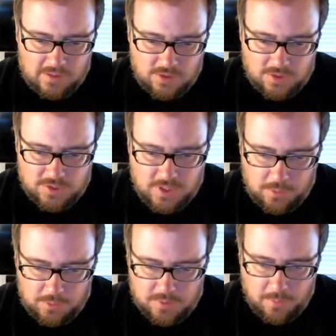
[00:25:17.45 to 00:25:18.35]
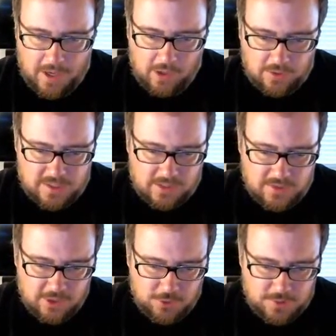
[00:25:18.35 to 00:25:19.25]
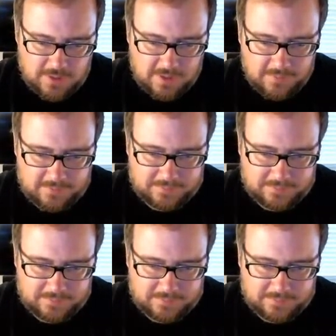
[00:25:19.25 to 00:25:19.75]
just to see what it was about. Sounds interesting.